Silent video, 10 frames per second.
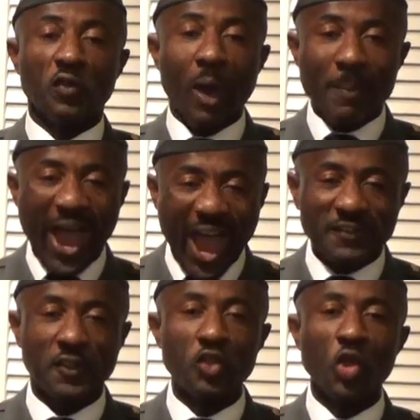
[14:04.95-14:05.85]
So I'm
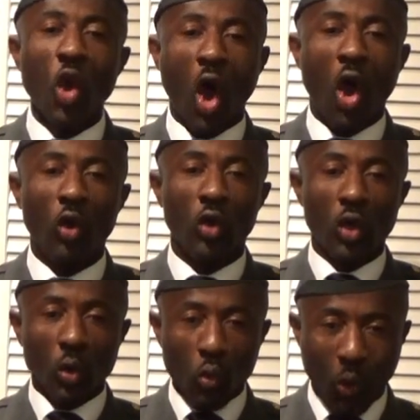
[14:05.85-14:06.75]
asking you
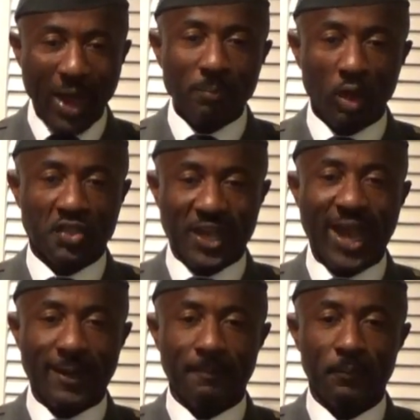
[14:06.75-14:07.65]
all one more
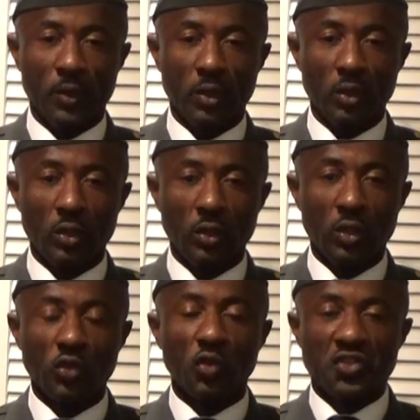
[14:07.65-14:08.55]
time
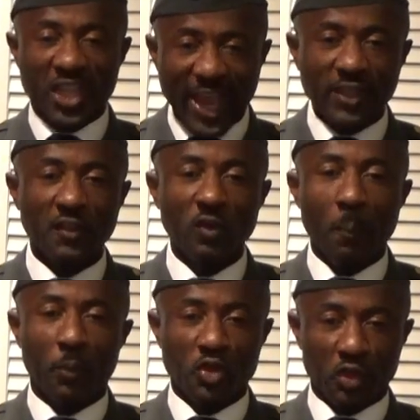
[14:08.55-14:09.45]
to take
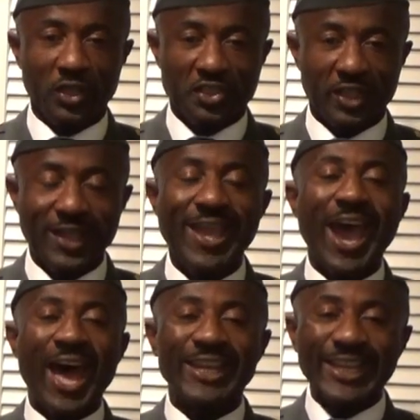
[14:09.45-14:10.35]
this opportunity
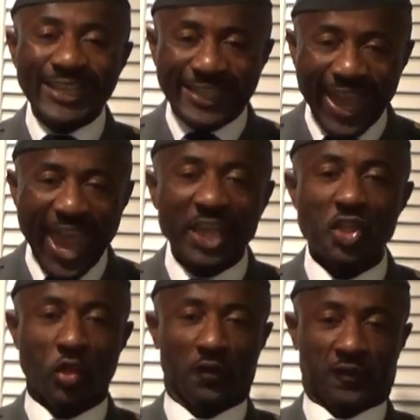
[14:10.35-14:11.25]
and
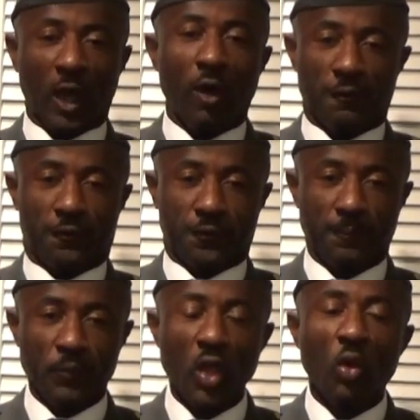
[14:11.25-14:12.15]
engage
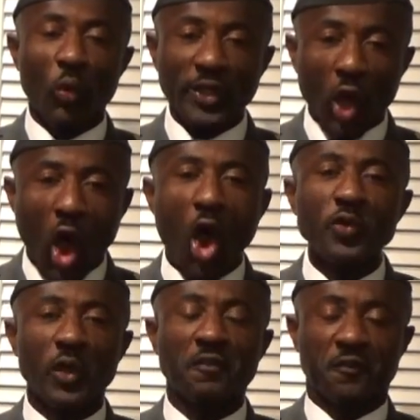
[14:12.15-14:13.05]
yourself with
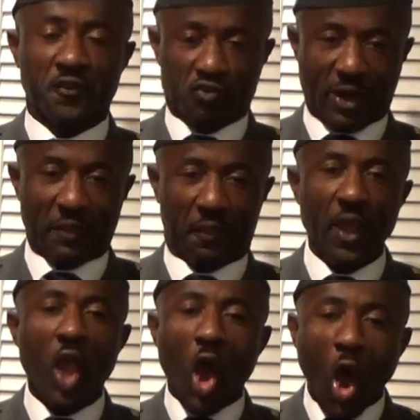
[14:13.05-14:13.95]
all your
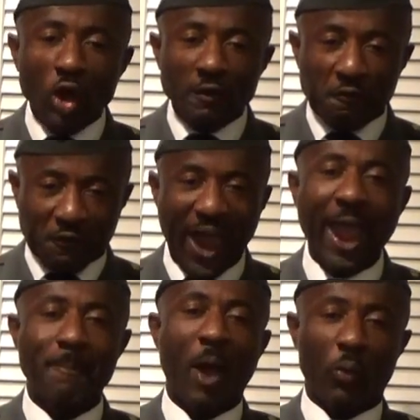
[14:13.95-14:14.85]
strength, all the
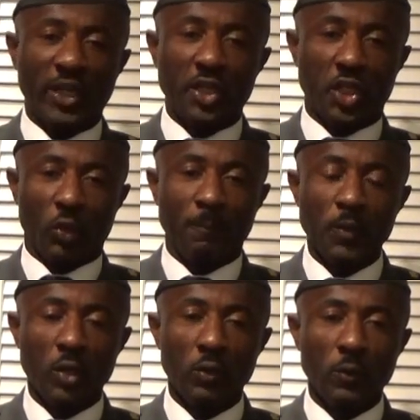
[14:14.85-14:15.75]
fiber within
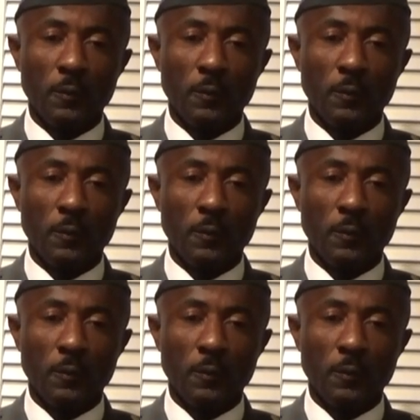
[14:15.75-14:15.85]
you